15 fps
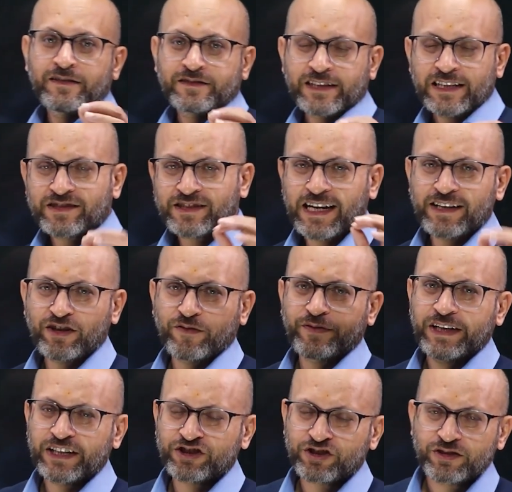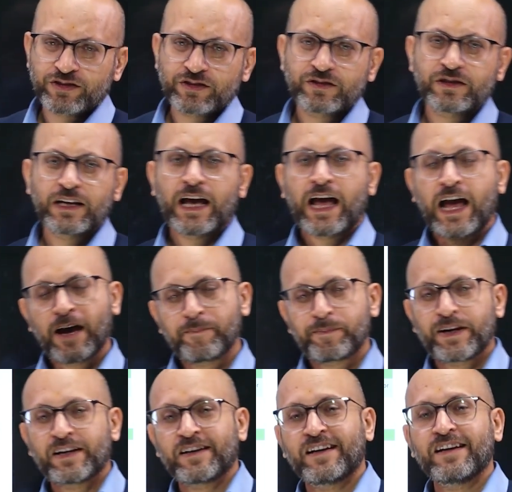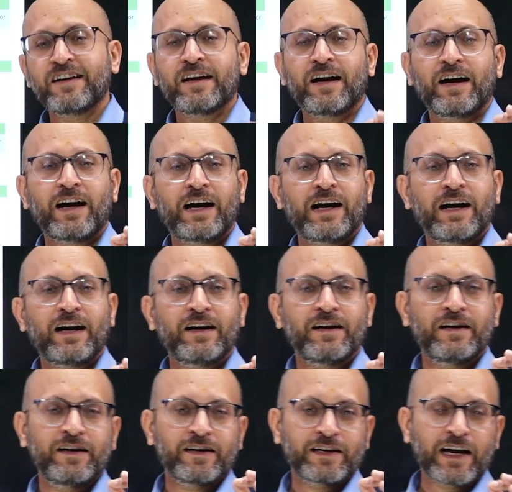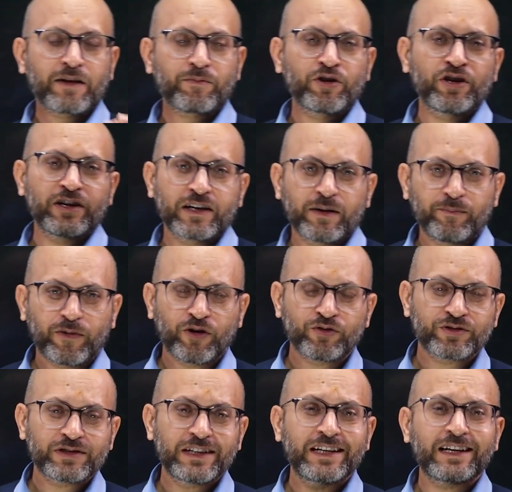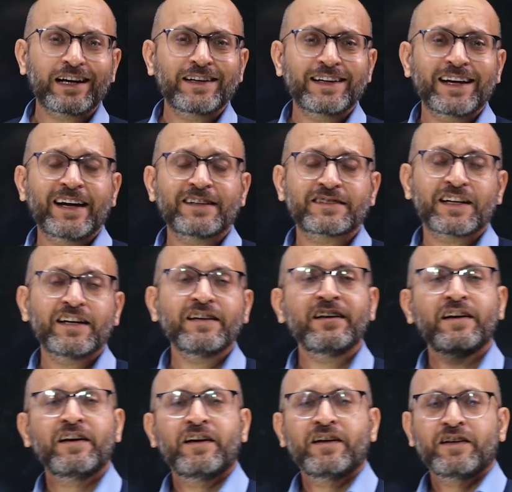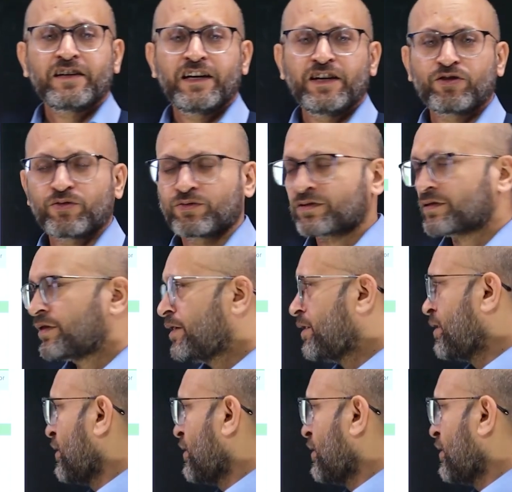Such kind of reactions happen in carbonyl compounds, in aldehydes and ketones.